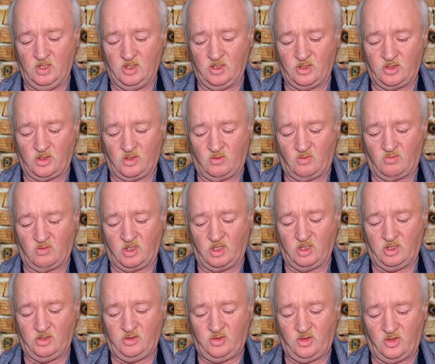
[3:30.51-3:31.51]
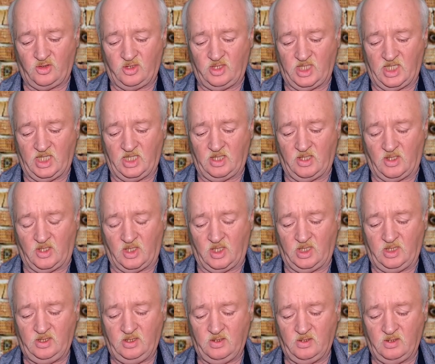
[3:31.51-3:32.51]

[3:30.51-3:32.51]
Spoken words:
So we're going to turn that on.